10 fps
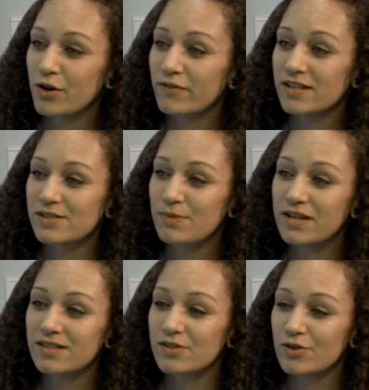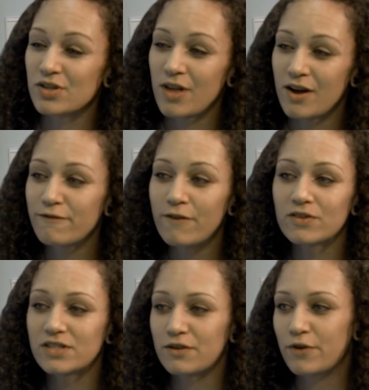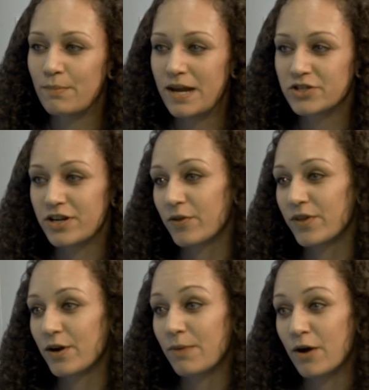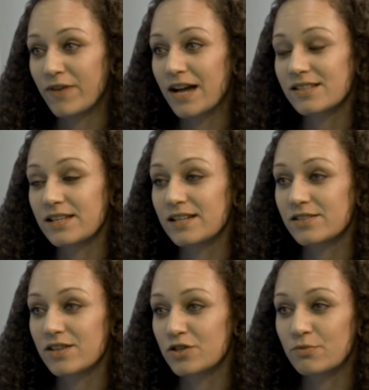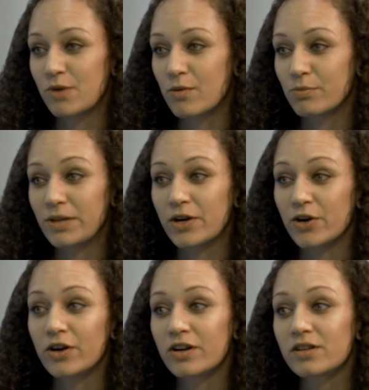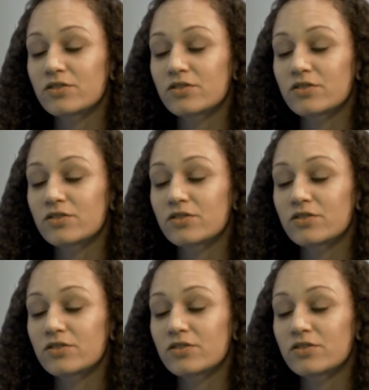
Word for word: nervous because there's a lot of false information out there about vaccines that you probably heard.